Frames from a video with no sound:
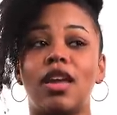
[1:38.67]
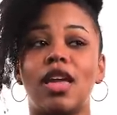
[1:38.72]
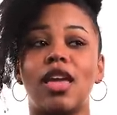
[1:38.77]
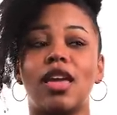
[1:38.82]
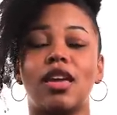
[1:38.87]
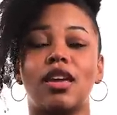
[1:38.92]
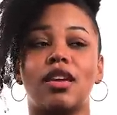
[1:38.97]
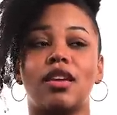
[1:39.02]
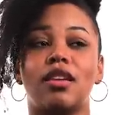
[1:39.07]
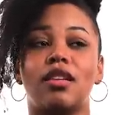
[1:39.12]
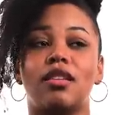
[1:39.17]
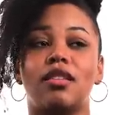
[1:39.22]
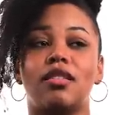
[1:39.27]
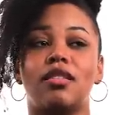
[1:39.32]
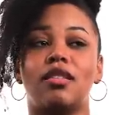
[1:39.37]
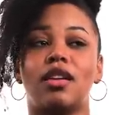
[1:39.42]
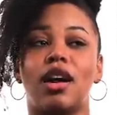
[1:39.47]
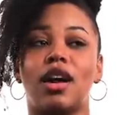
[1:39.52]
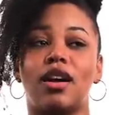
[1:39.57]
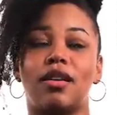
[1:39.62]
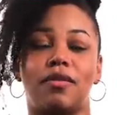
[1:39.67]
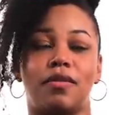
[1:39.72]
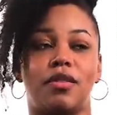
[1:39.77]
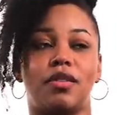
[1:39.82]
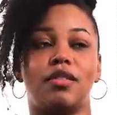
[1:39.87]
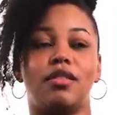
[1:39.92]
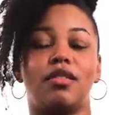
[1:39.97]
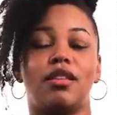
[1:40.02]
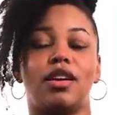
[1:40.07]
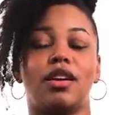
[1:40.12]
And I
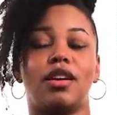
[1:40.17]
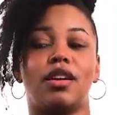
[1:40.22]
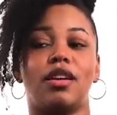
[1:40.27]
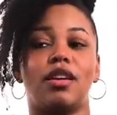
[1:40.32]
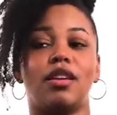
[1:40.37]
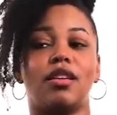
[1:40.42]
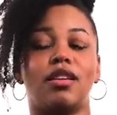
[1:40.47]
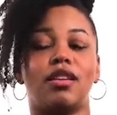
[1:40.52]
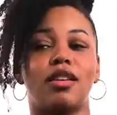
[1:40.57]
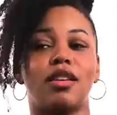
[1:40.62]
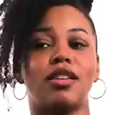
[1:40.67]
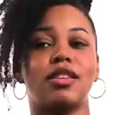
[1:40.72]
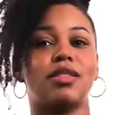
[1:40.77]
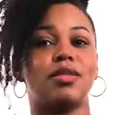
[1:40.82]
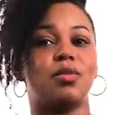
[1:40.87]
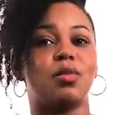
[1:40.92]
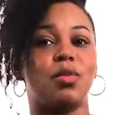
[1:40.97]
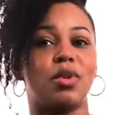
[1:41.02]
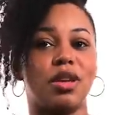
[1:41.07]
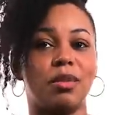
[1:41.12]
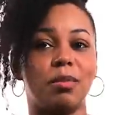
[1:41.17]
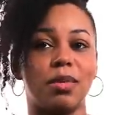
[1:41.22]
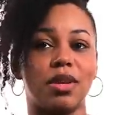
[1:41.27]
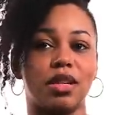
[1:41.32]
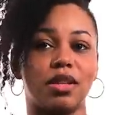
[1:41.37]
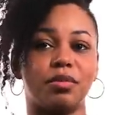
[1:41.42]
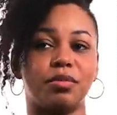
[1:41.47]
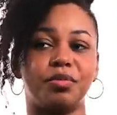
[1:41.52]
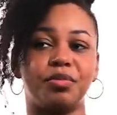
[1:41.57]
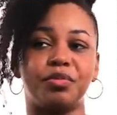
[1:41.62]
feel like as
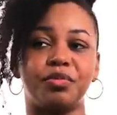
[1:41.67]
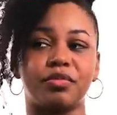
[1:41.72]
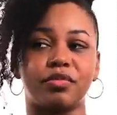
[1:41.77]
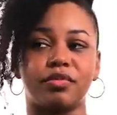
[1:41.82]
women,